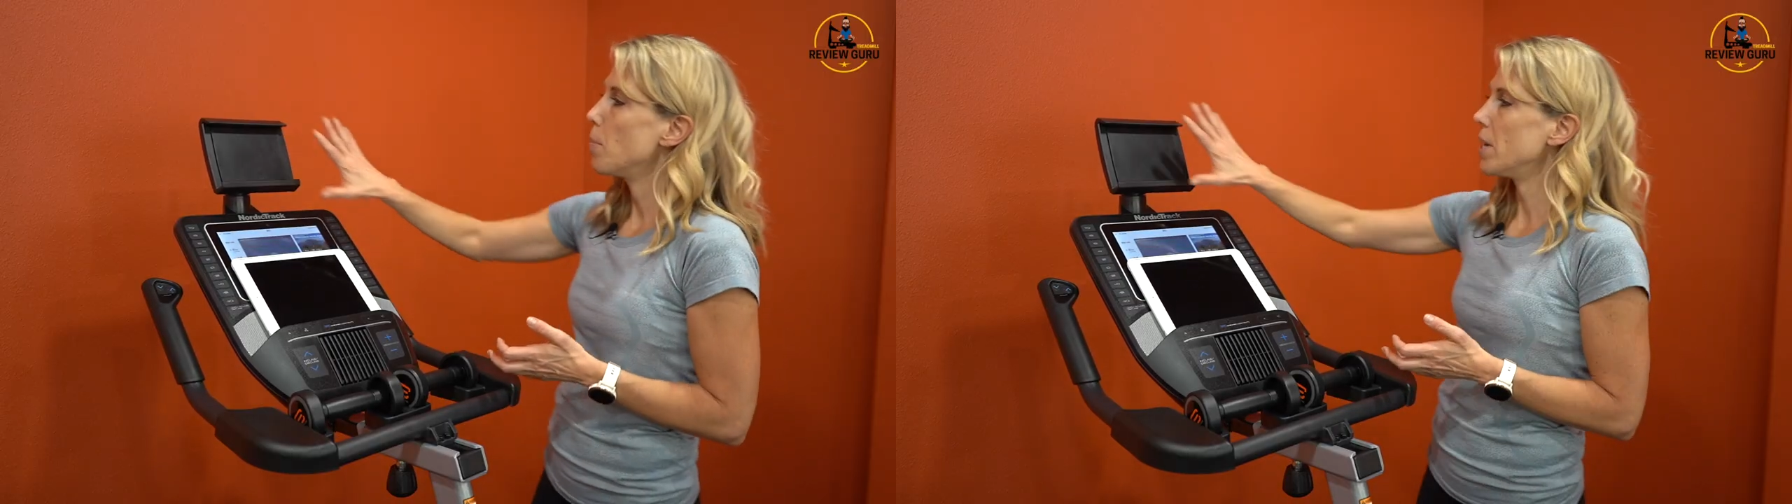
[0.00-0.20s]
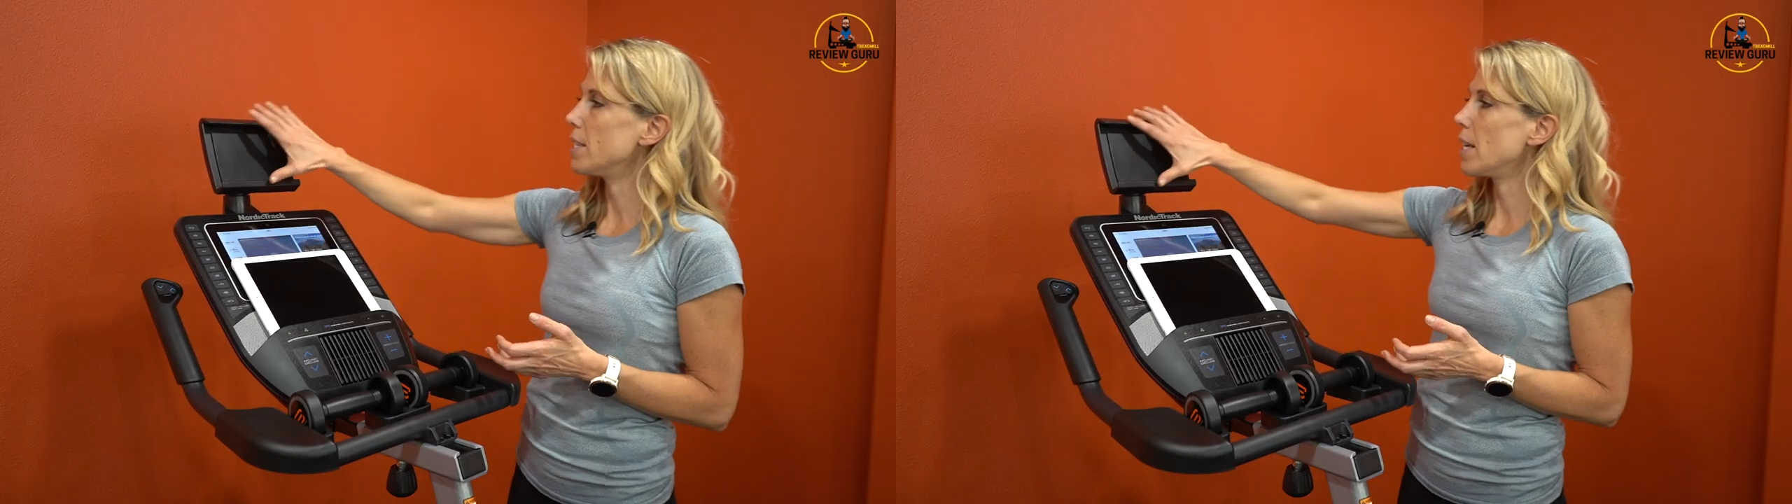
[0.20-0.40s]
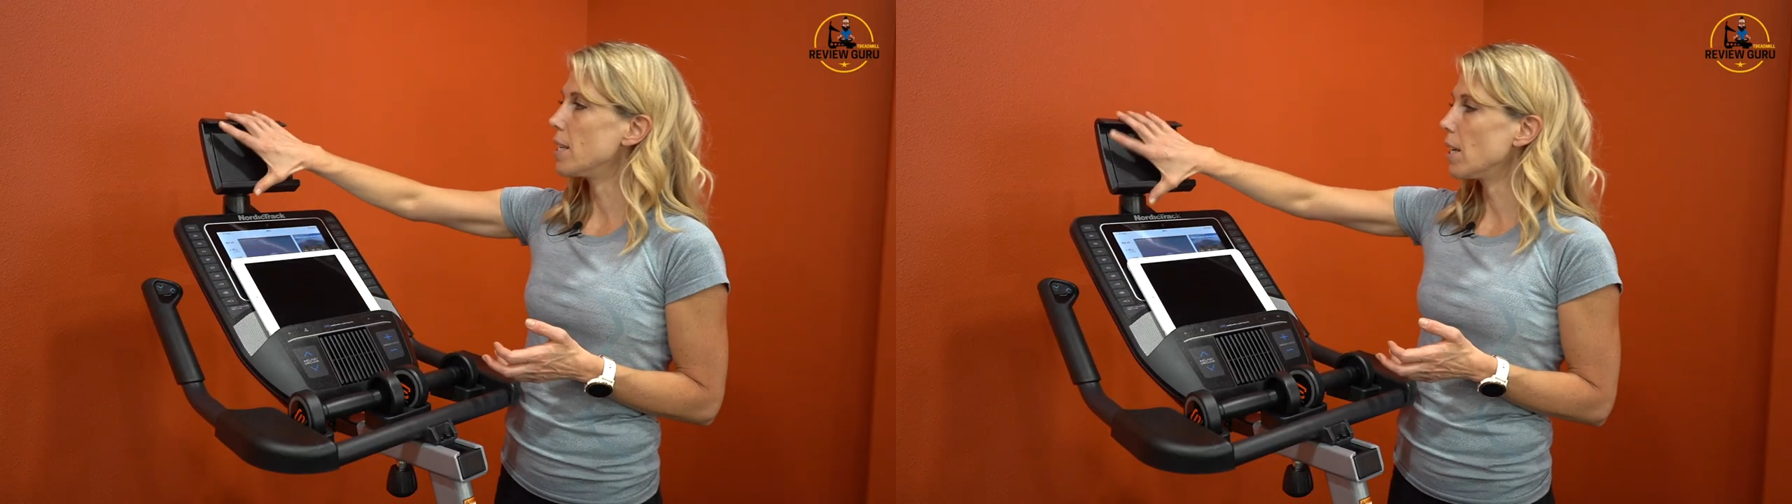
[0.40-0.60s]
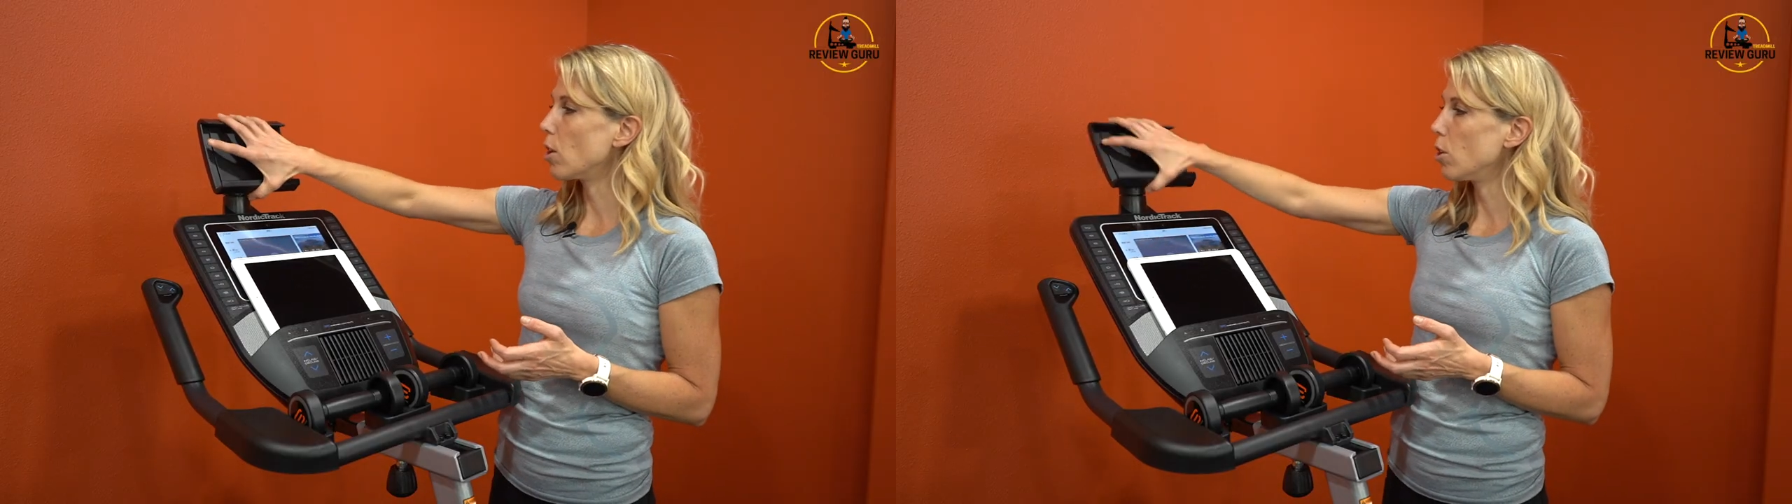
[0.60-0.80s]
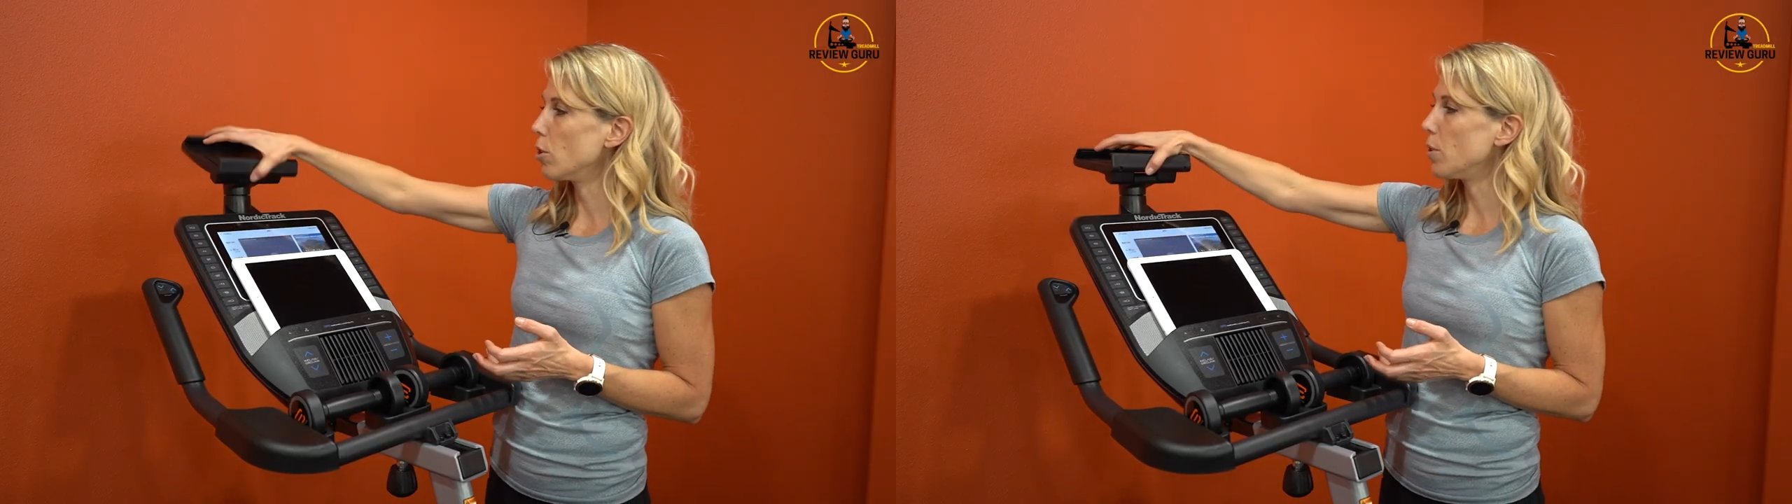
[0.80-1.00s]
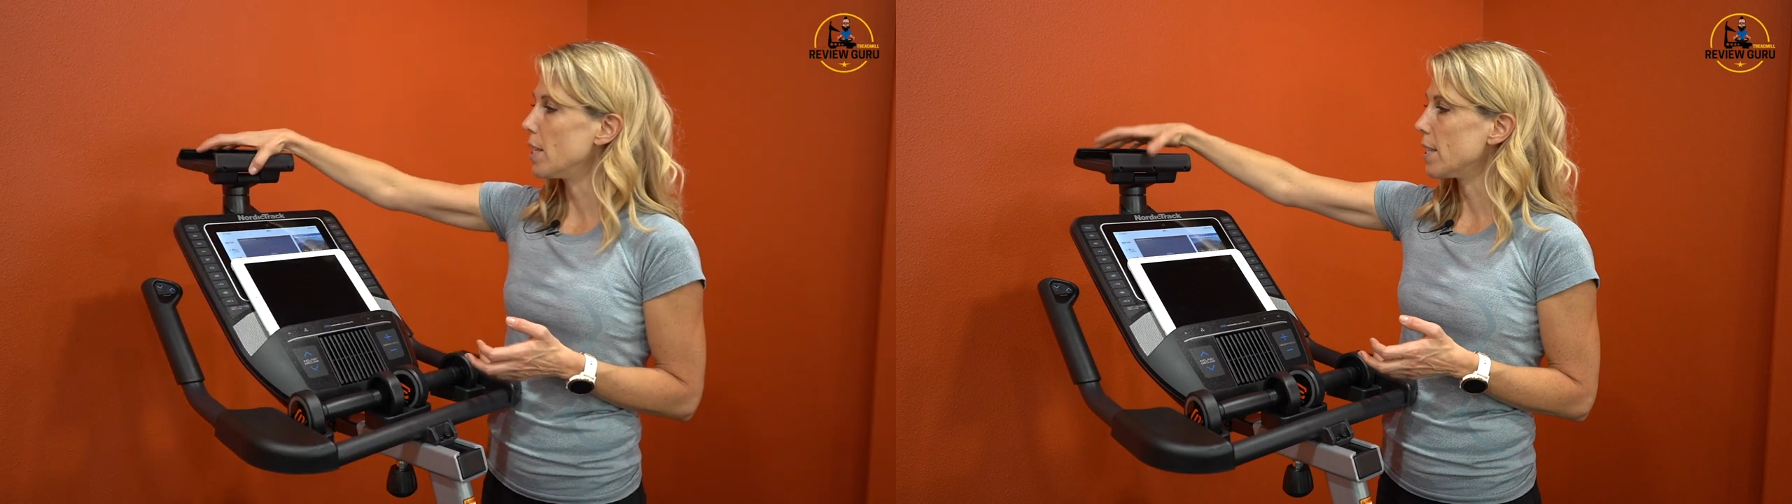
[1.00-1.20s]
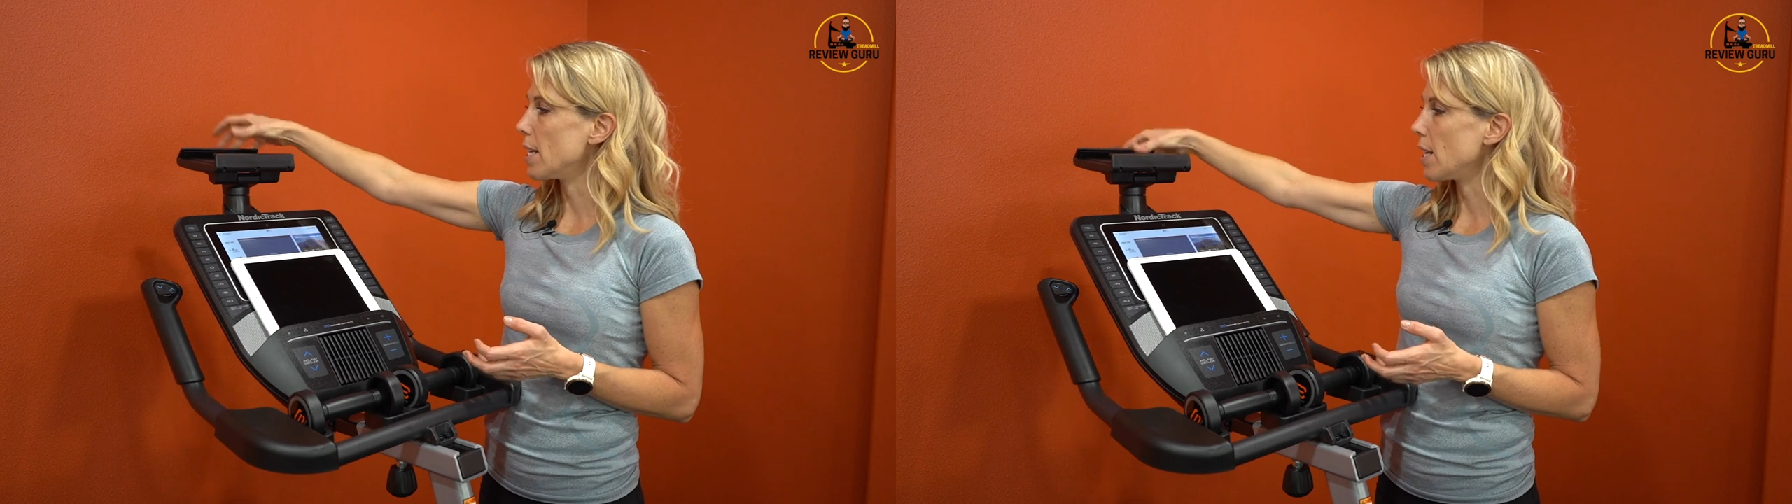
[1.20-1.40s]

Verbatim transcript: But it does include this